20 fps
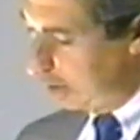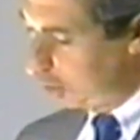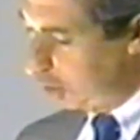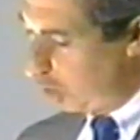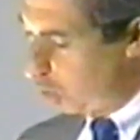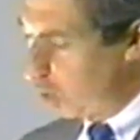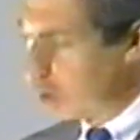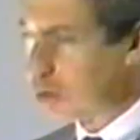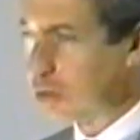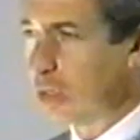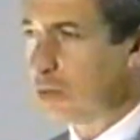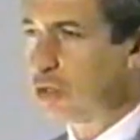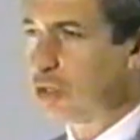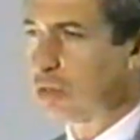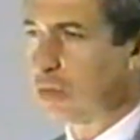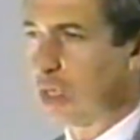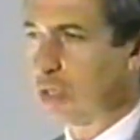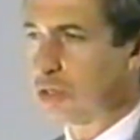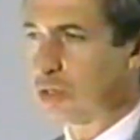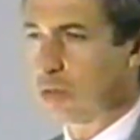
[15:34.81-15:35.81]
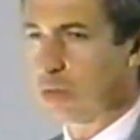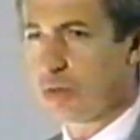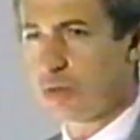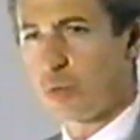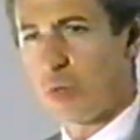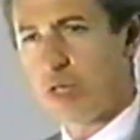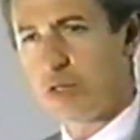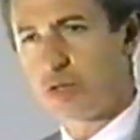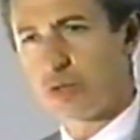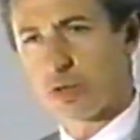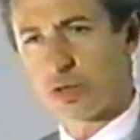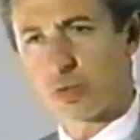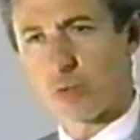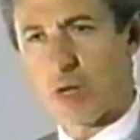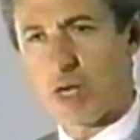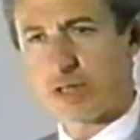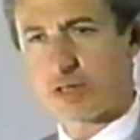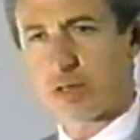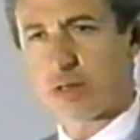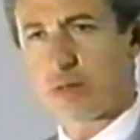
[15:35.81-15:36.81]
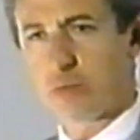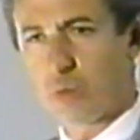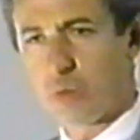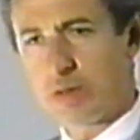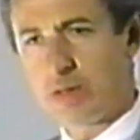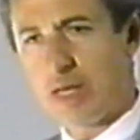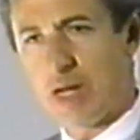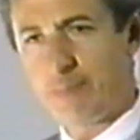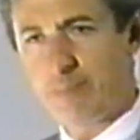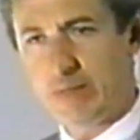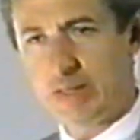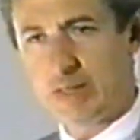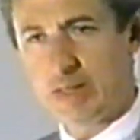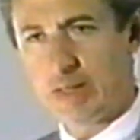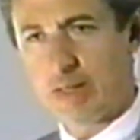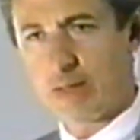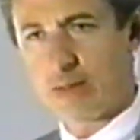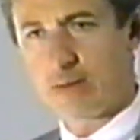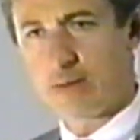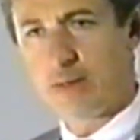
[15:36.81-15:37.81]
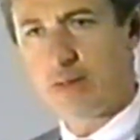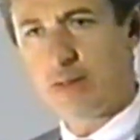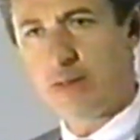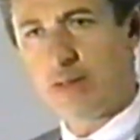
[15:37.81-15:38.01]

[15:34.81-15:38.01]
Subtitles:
There was no structure. It was why George Washington would not be king,